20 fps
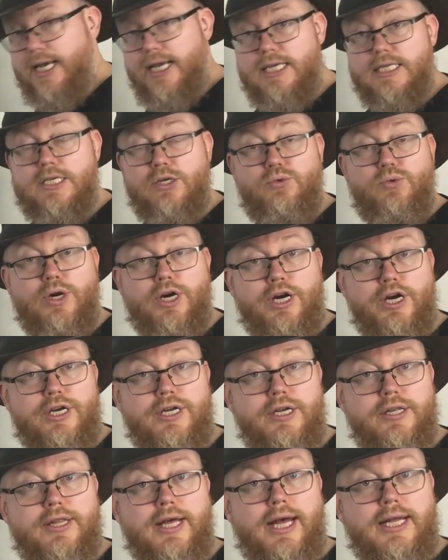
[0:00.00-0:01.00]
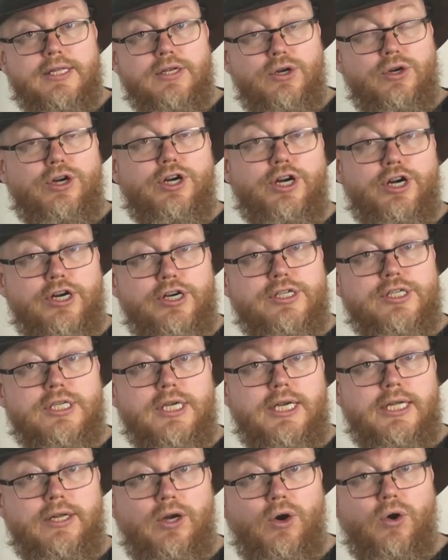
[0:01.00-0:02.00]
is a word that occurs
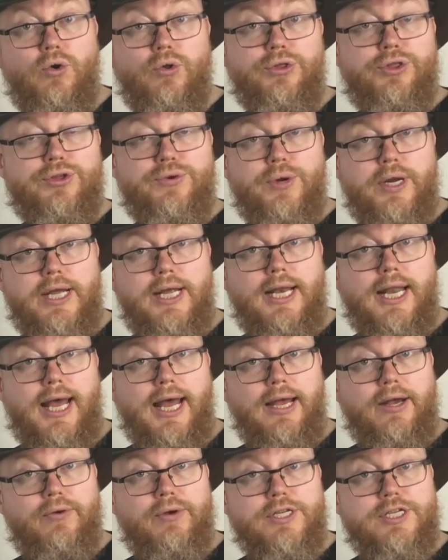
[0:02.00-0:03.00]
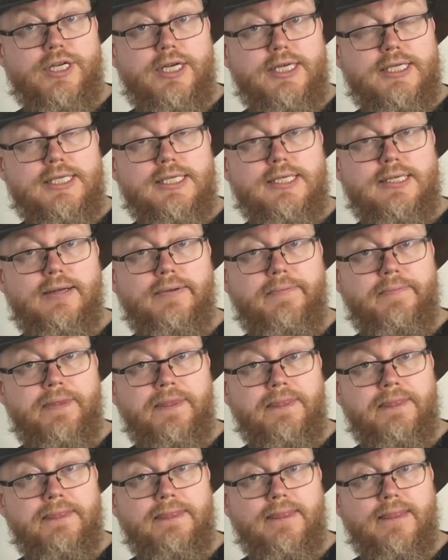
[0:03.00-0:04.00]
in all three languages.
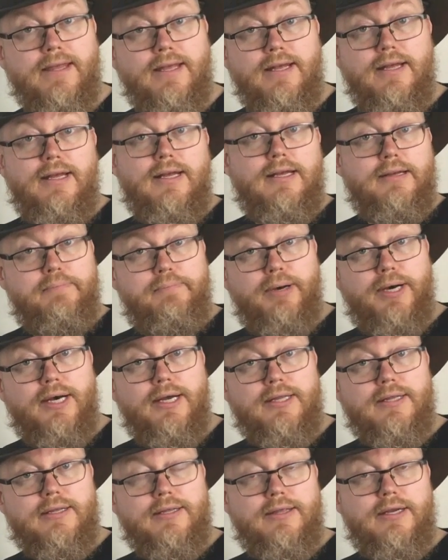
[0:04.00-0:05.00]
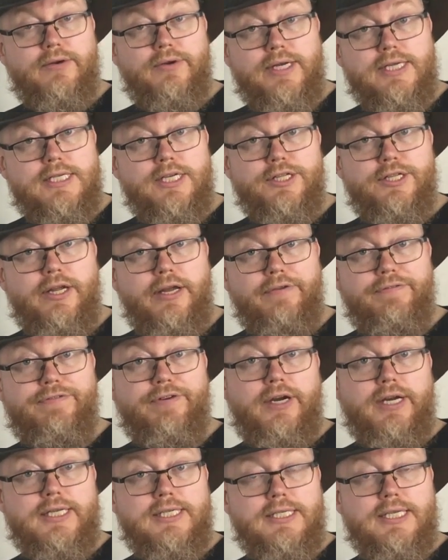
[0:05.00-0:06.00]
But there is a
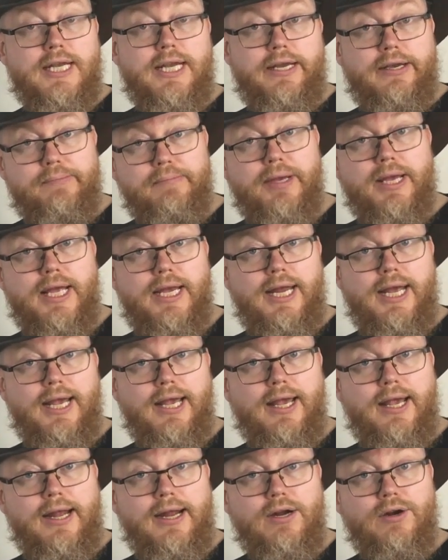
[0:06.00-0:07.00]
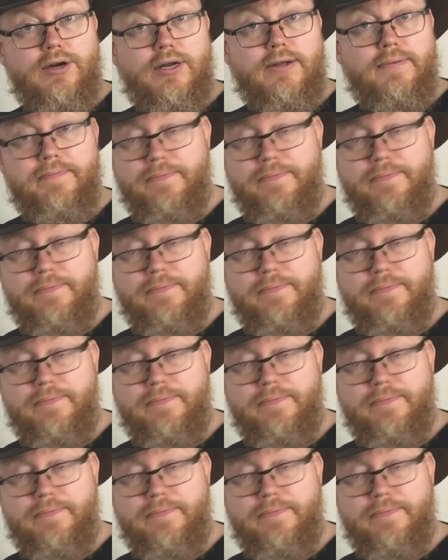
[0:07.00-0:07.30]
difference in meaning here.